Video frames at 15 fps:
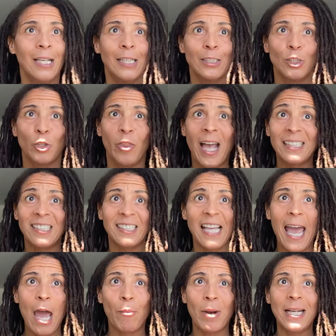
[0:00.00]
So that's
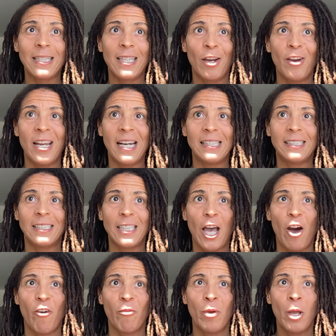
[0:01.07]
sad right there in
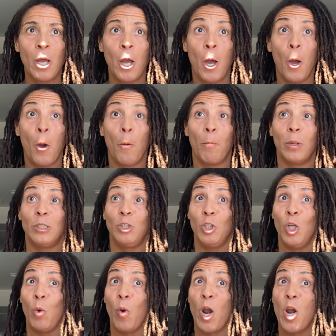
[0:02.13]
itself. But do
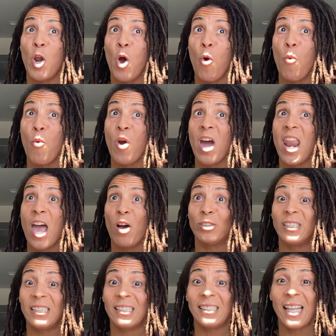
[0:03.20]
you want to know what
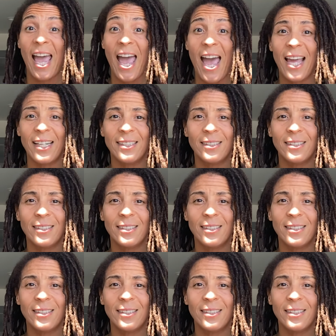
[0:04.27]
else is sad?